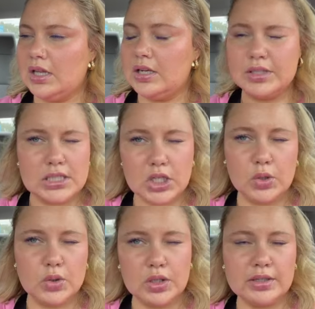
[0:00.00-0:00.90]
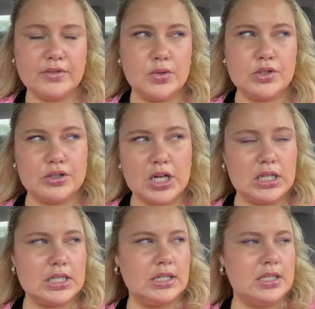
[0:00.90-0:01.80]
I'll need to Google if those are
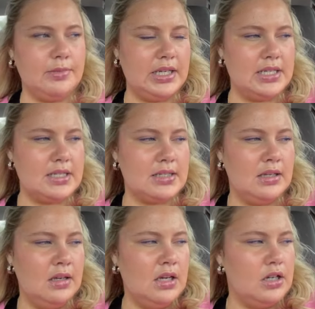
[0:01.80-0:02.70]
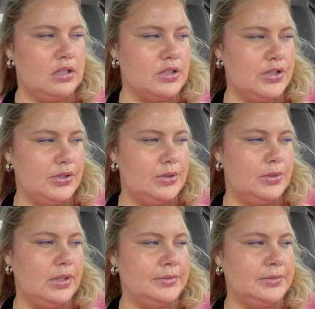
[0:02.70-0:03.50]
toxic to plants or to